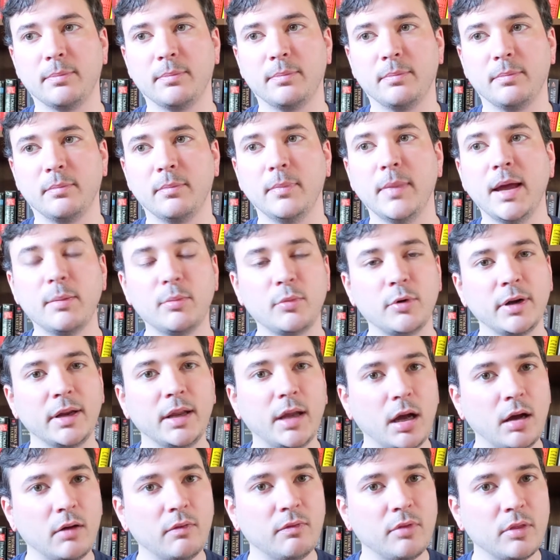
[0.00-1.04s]
memory
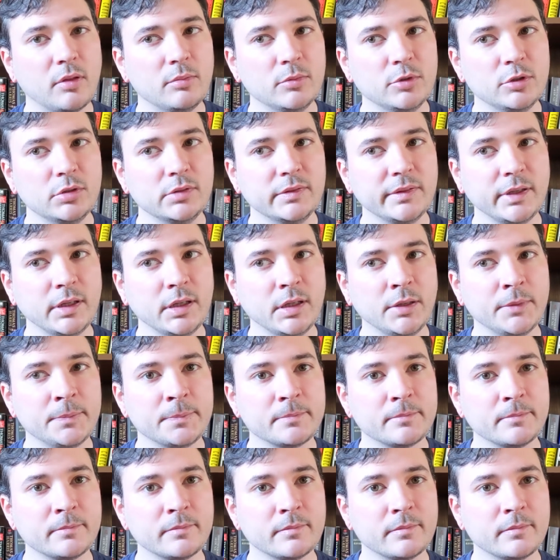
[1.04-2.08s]
of the movie
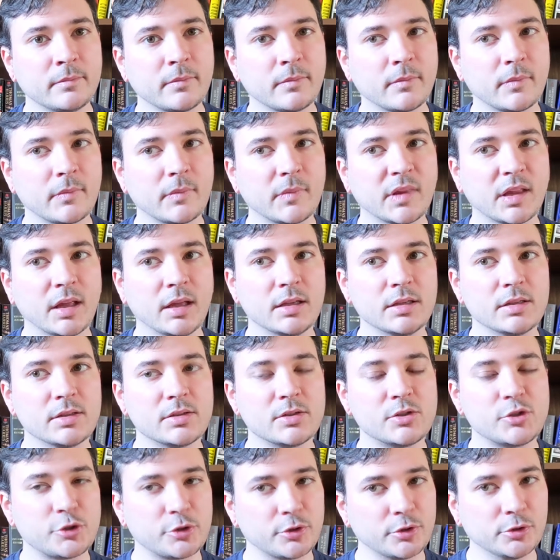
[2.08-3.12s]
is
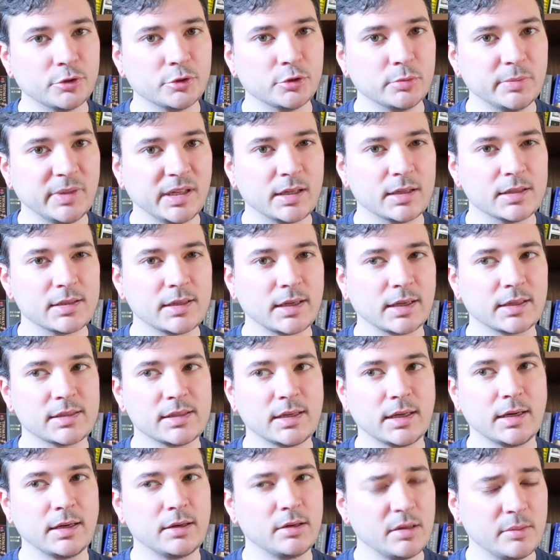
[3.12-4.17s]
true, because like I
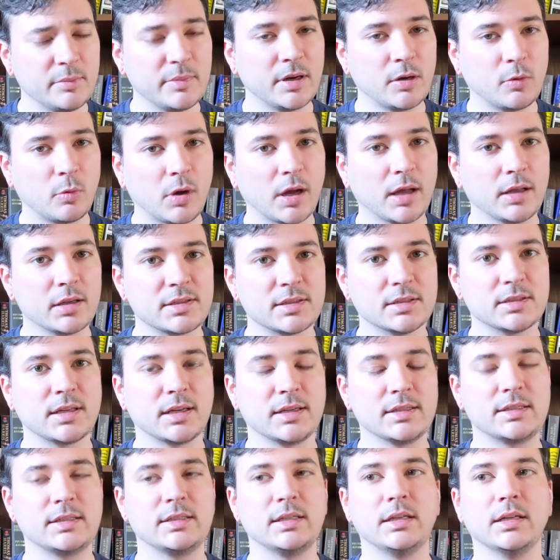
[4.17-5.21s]
said, it had been a while since I'd
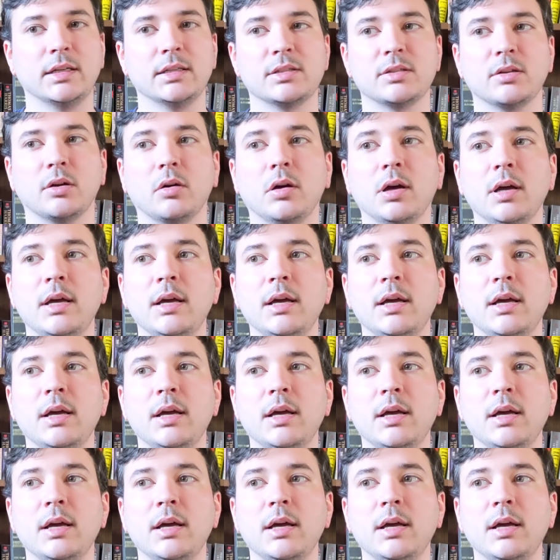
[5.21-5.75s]
seen it. So